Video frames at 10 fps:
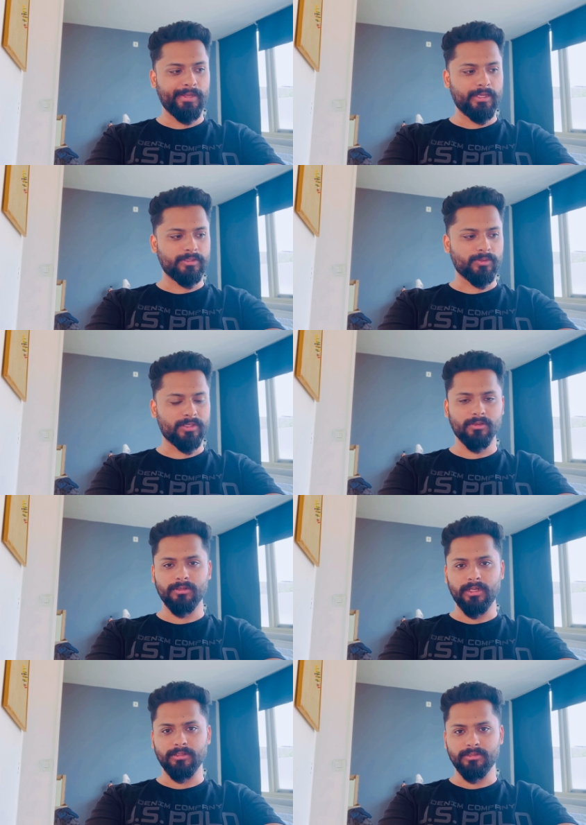so I thought
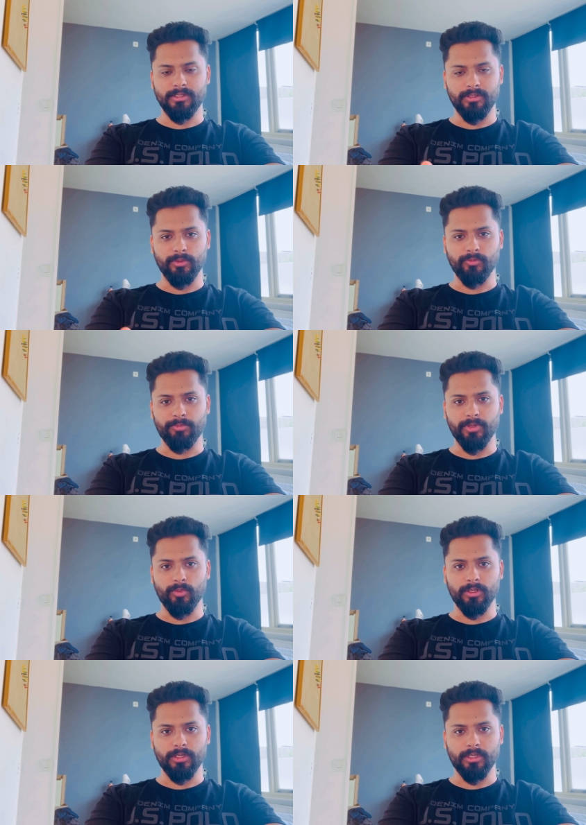I'll start doing one by
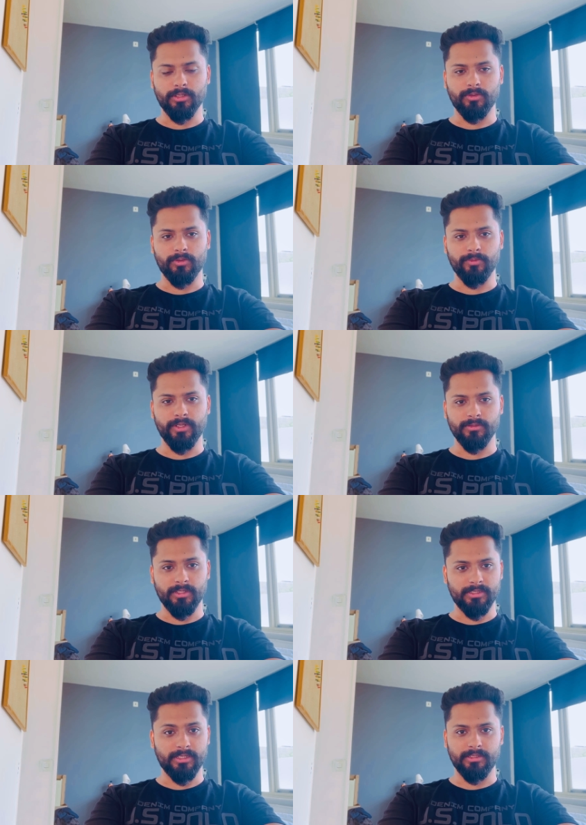one. Videos
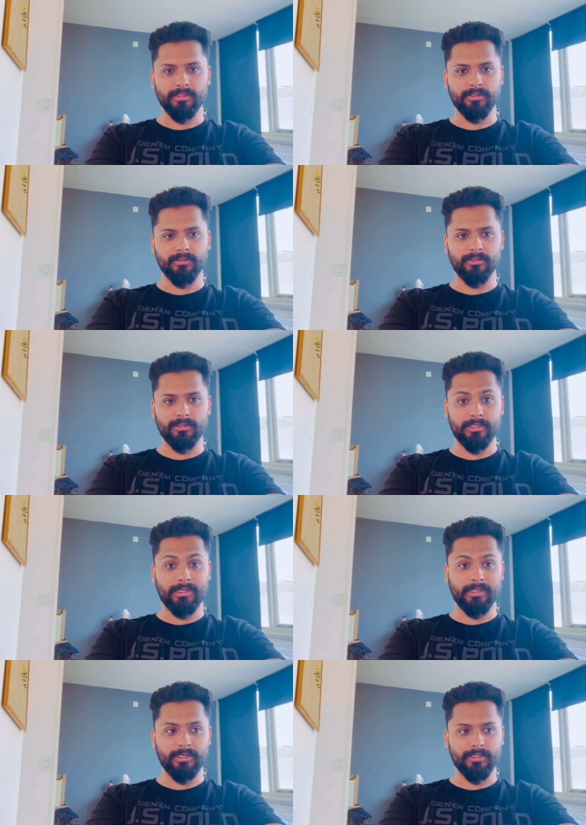
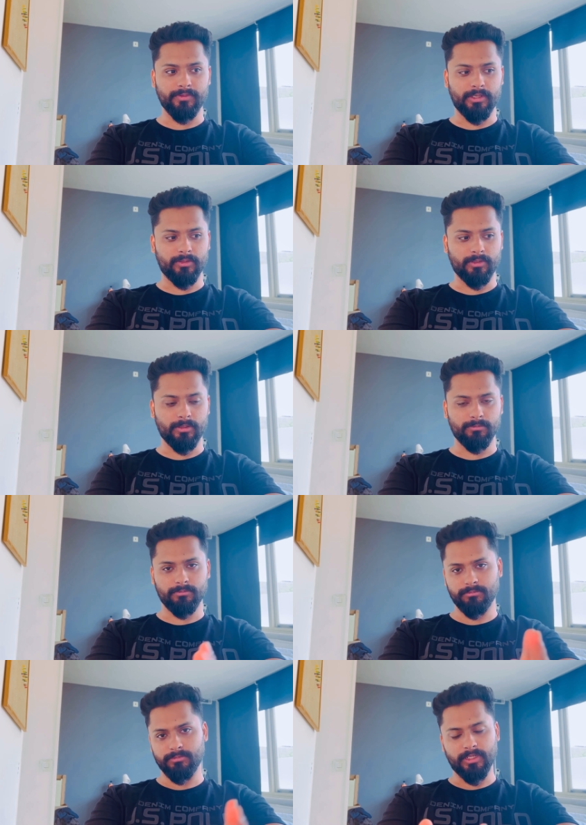clear. There
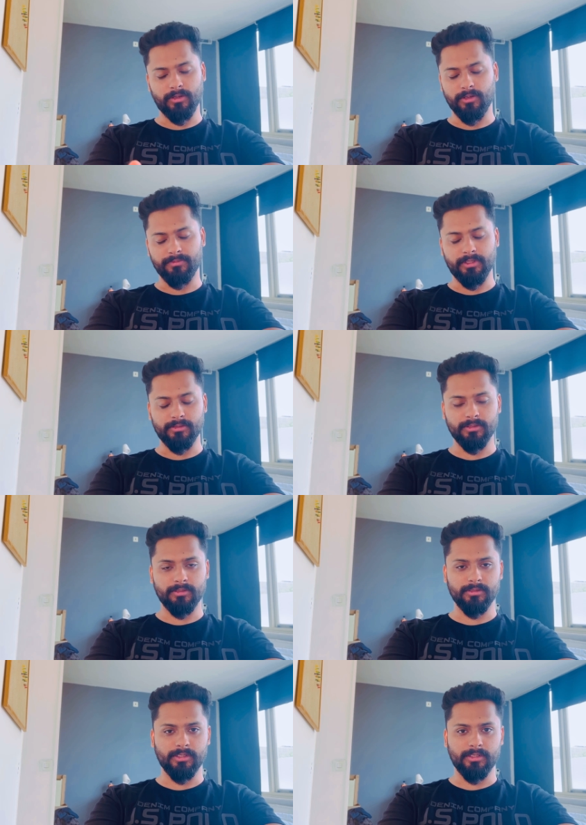are a lot of things
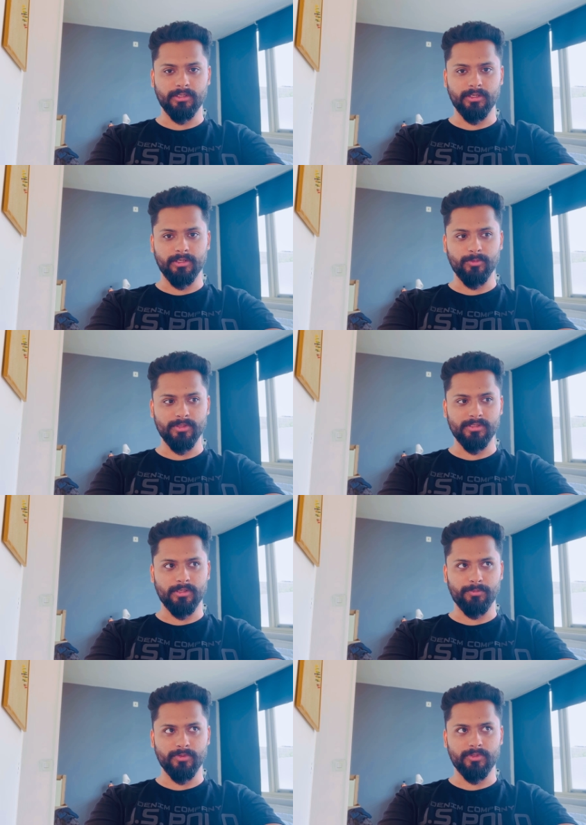that was
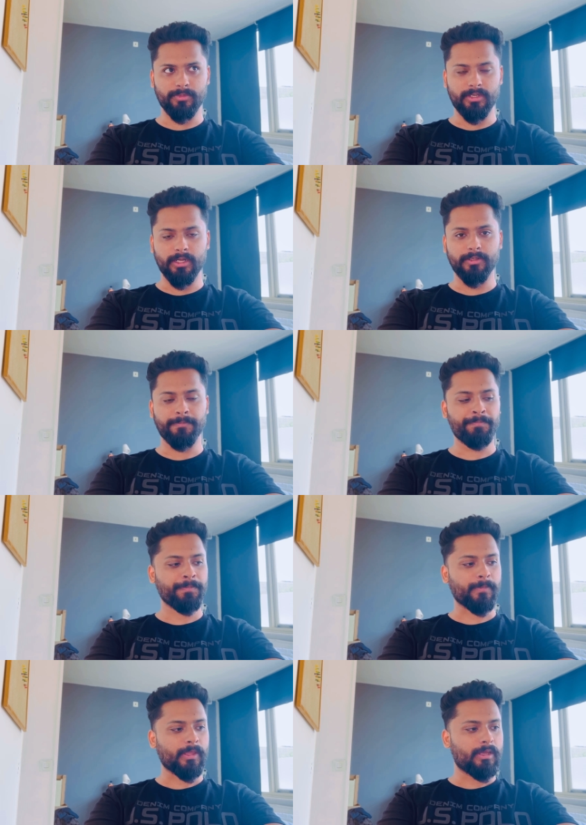supposed to be done.
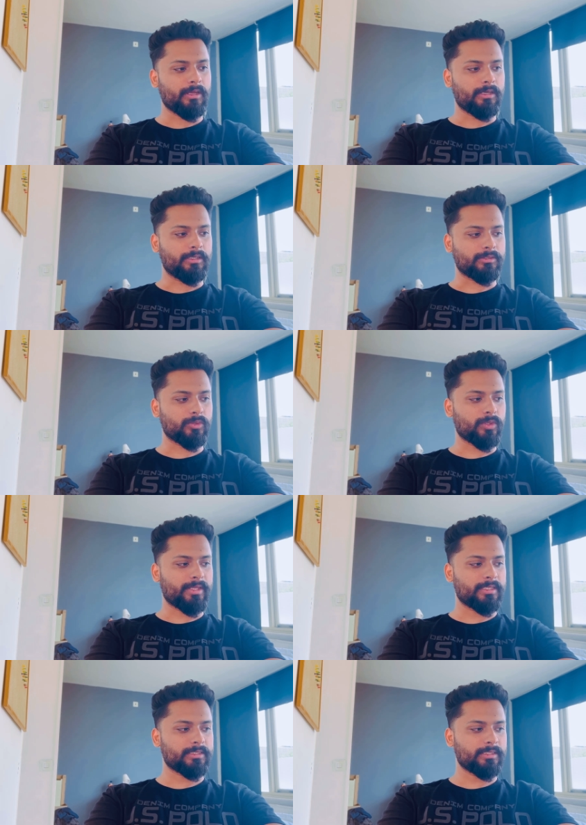So,
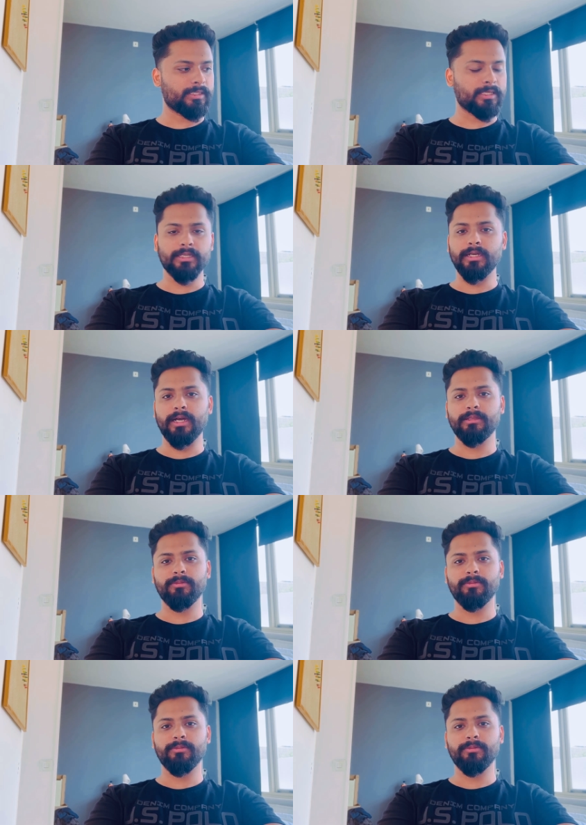I think I